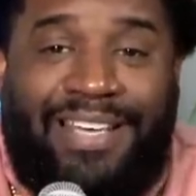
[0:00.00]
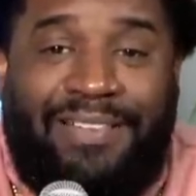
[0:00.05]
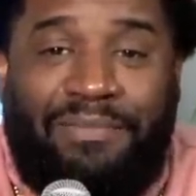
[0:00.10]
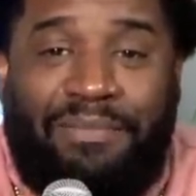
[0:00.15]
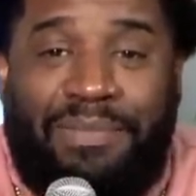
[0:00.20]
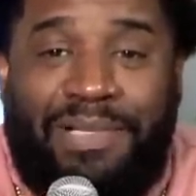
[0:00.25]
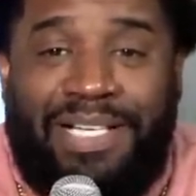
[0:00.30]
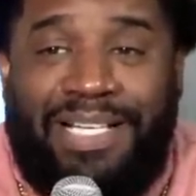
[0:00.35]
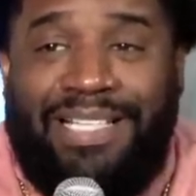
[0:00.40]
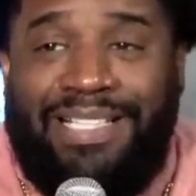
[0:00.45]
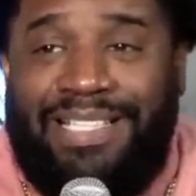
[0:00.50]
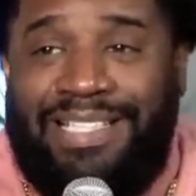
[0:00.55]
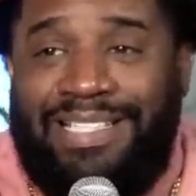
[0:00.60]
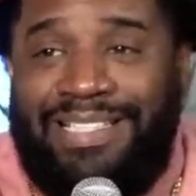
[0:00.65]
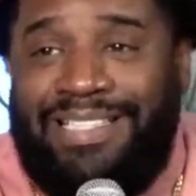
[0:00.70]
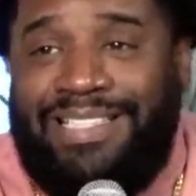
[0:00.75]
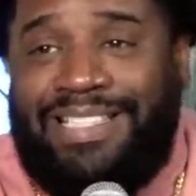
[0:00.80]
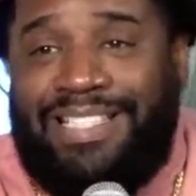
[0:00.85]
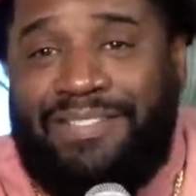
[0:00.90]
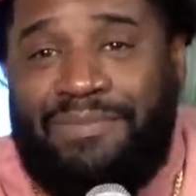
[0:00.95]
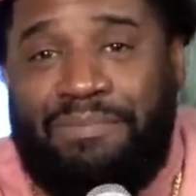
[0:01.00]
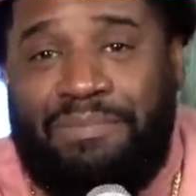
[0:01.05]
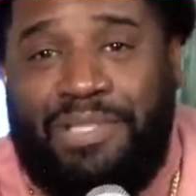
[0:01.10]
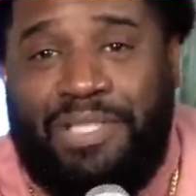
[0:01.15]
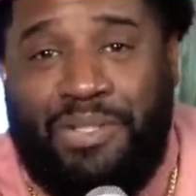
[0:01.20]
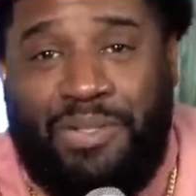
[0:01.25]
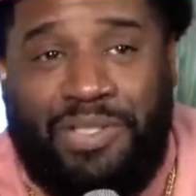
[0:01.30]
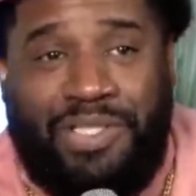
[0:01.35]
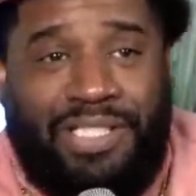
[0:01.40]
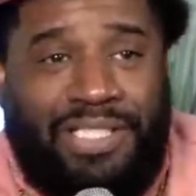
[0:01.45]
Get that money in the
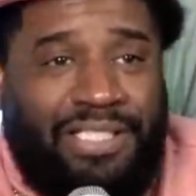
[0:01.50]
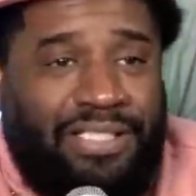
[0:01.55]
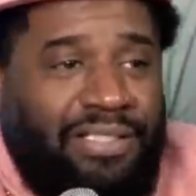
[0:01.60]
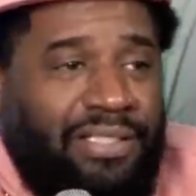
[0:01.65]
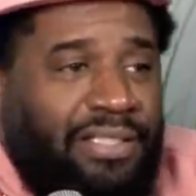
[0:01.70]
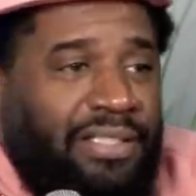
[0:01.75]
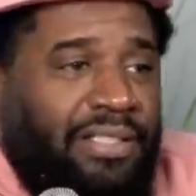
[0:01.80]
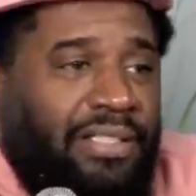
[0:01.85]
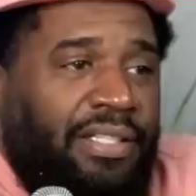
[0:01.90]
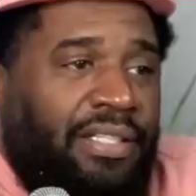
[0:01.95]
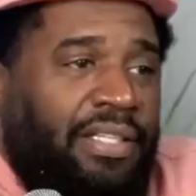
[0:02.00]
community.